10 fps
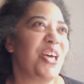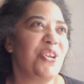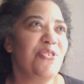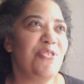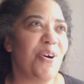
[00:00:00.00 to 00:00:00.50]

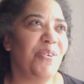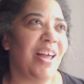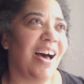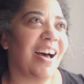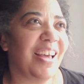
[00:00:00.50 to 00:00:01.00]
no
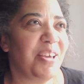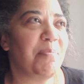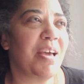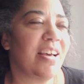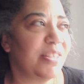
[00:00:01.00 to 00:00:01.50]
lie, and
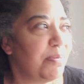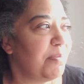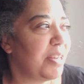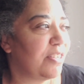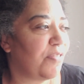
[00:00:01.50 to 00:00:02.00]
my husband
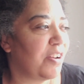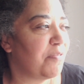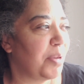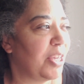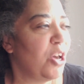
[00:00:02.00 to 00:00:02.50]
makes fun of
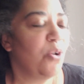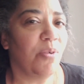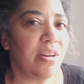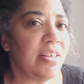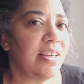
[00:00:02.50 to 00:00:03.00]
me,
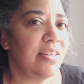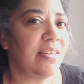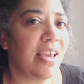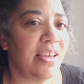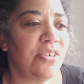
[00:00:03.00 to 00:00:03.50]
one of the
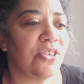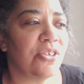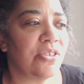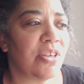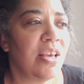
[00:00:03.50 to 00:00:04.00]

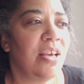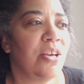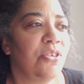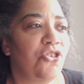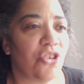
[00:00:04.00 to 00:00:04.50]
containers
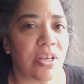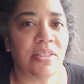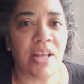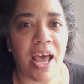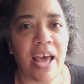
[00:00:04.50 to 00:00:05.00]

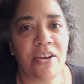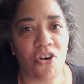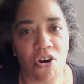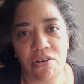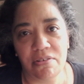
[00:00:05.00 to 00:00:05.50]
just had
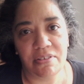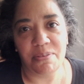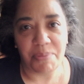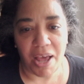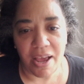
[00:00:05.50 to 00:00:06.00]
art
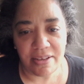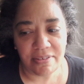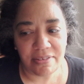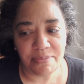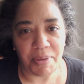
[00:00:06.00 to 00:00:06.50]

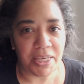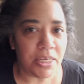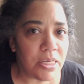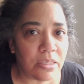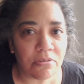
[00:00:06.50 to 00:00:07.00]
supplies, my
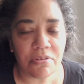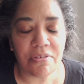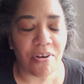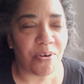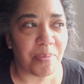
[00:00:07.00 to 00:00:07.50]

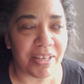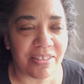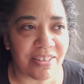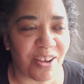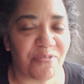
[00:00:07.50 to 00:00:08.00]
easel, all my
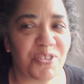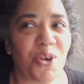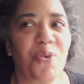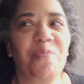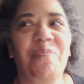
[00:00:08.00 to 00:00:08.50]
stuff. So